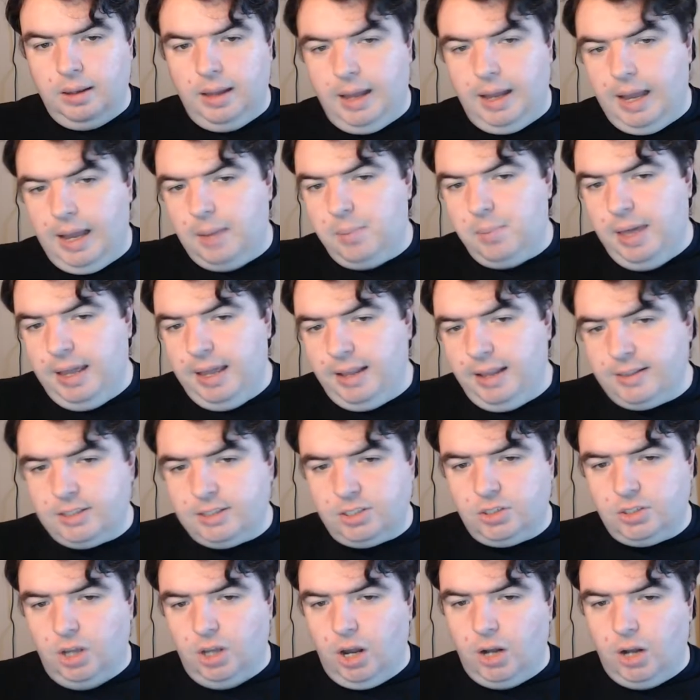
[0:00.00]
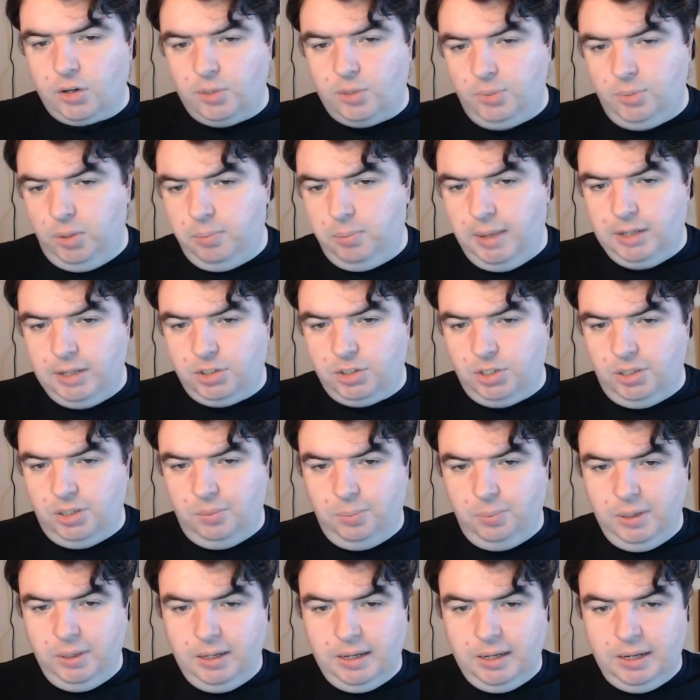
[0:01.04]
I'm making this an honorable mention
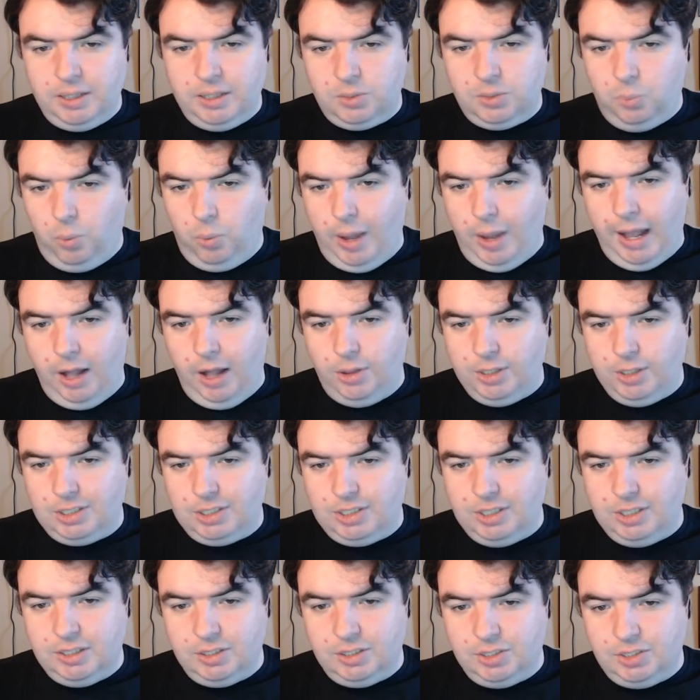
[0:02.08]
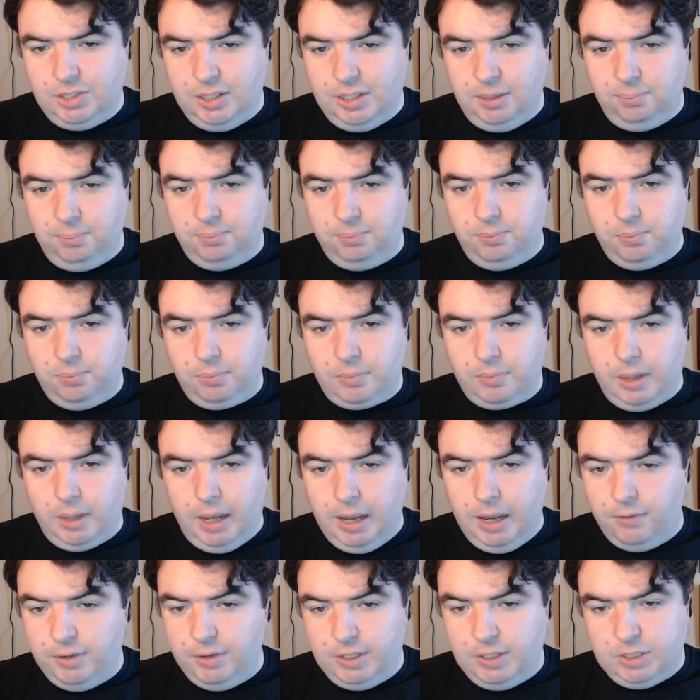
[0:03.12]
because while this is the
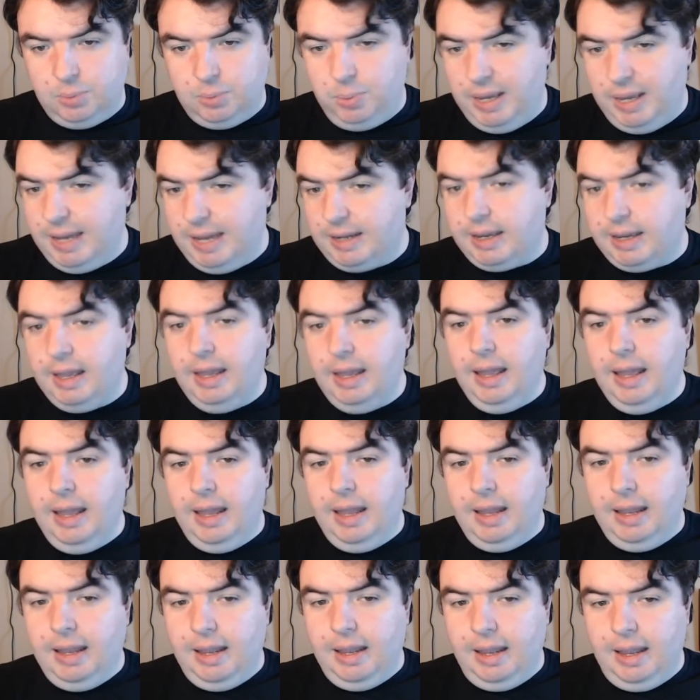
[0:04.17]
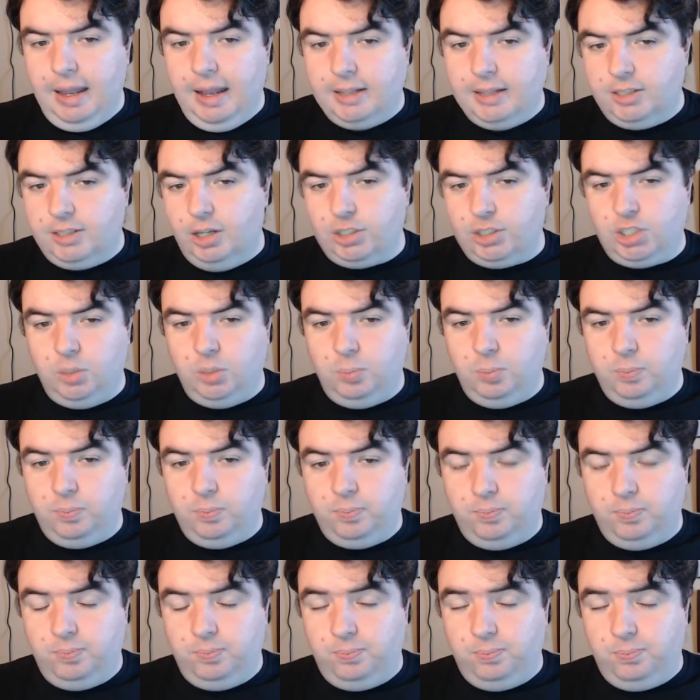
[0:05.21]
obvious pick, it's also
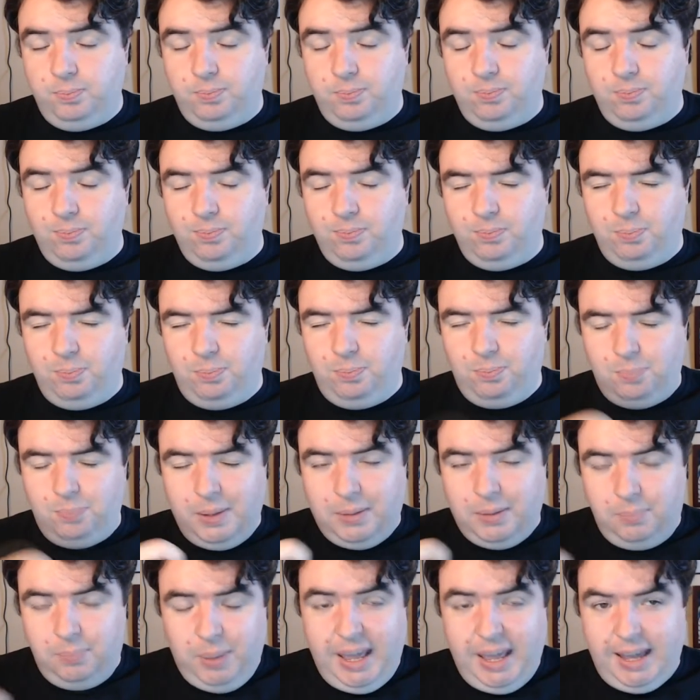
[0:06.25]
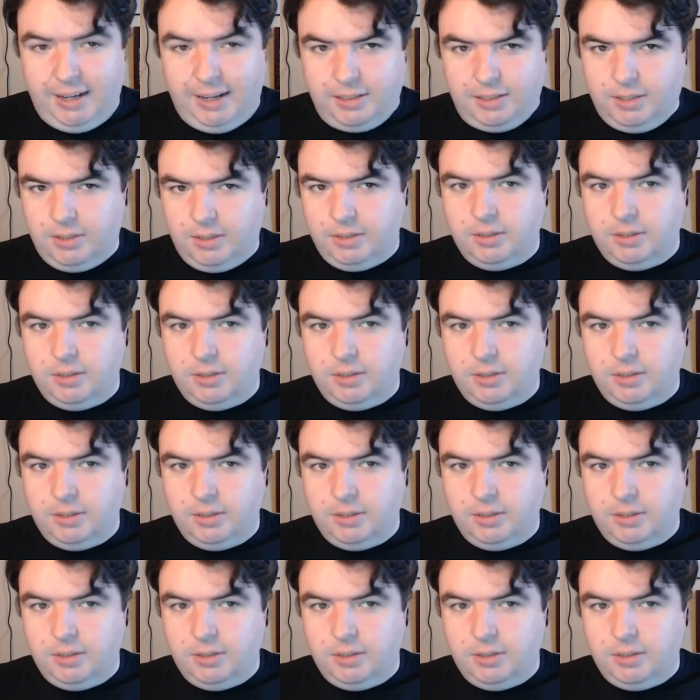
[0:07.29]
been picked.